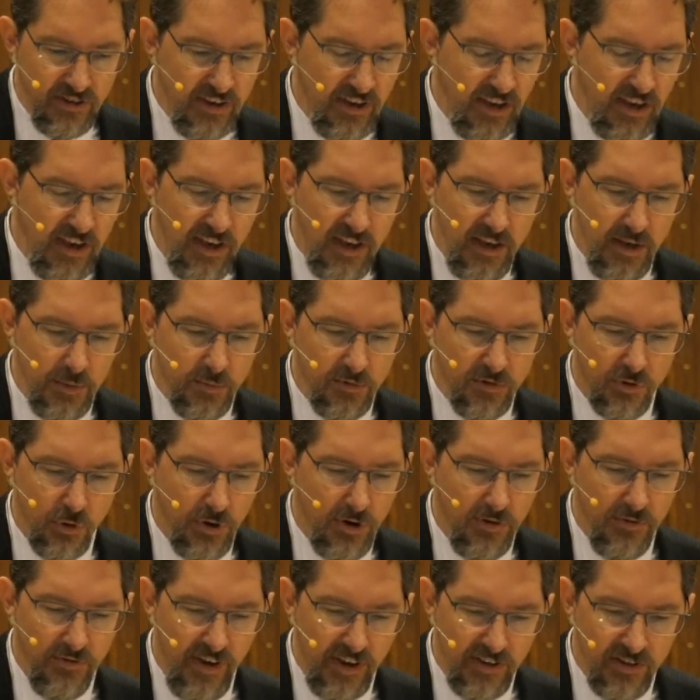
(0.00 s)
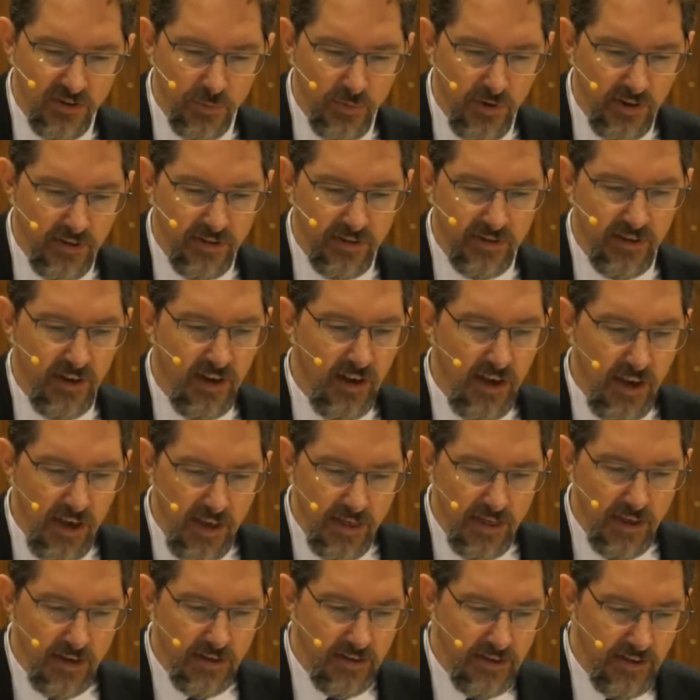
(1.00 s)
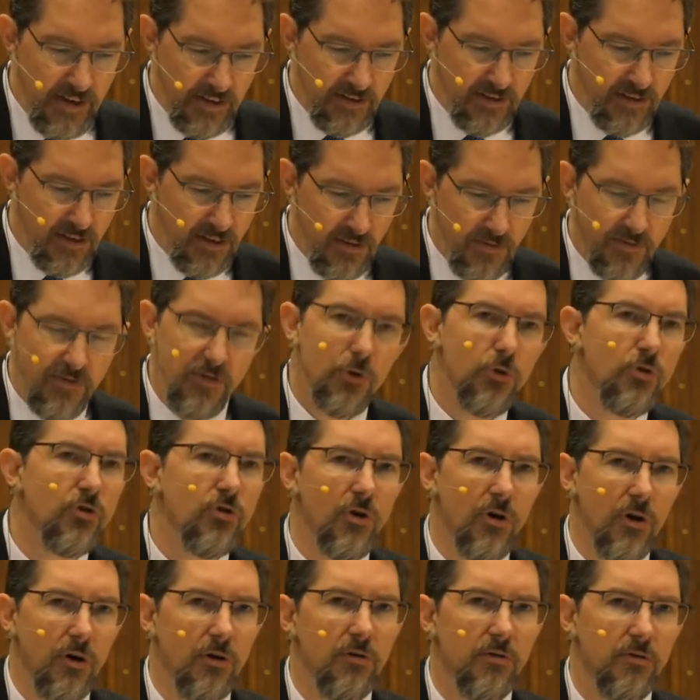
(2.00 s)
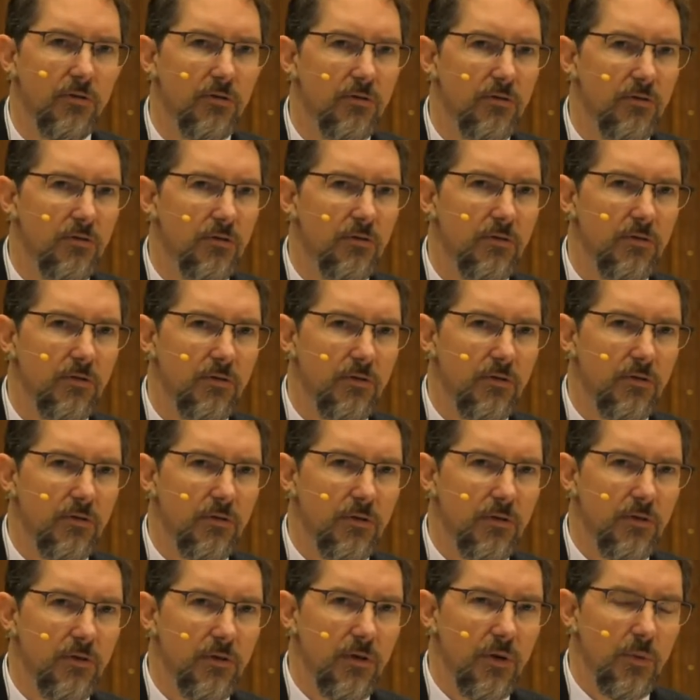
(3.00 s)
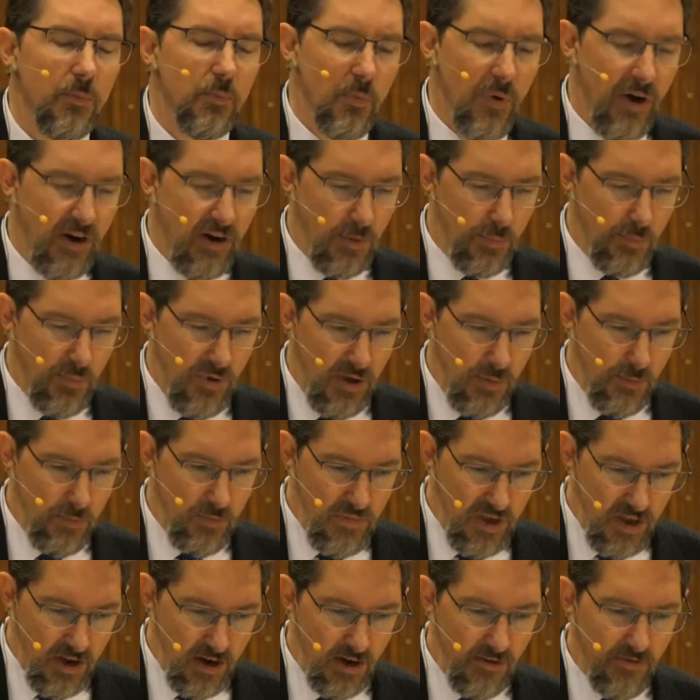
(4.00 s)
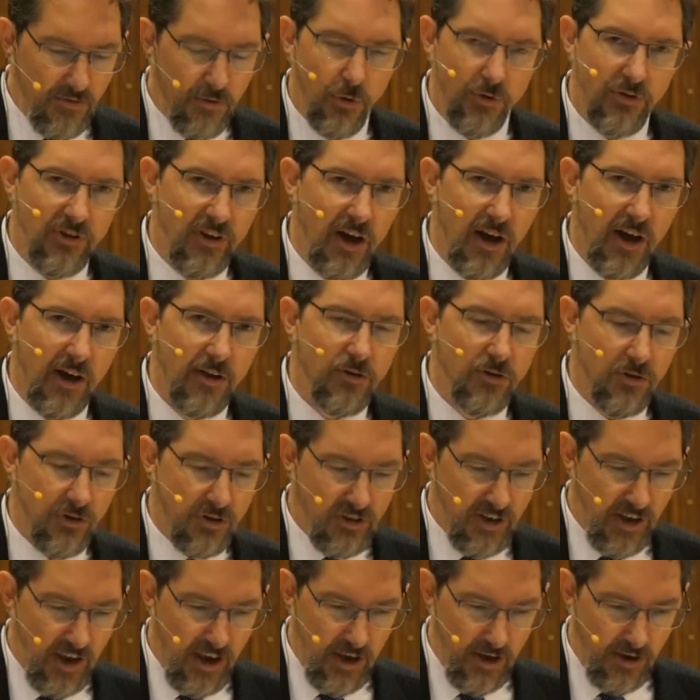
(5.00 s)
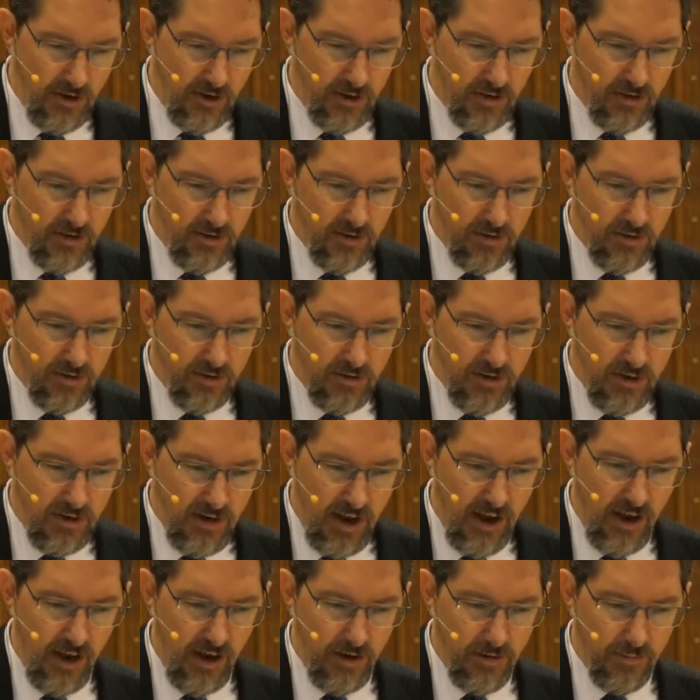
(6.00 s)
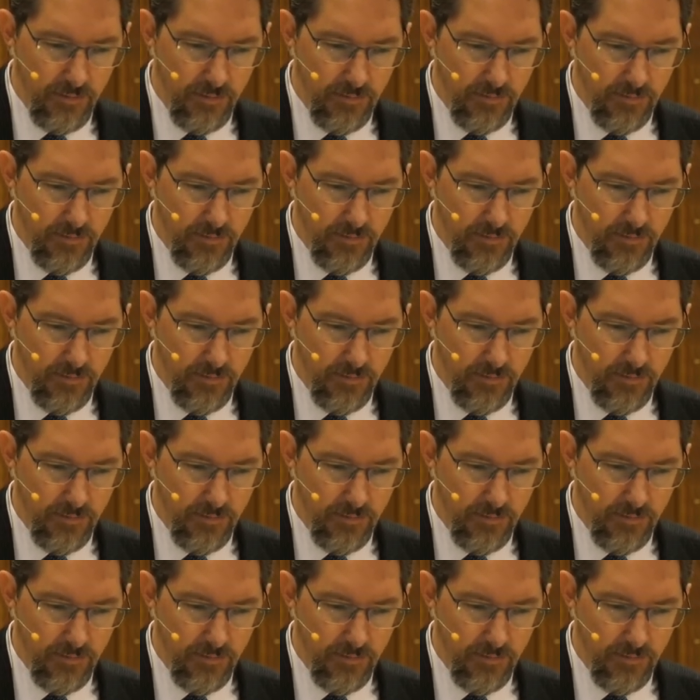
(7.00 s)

schemes or investments in the distant future might it be meaningful to undertake today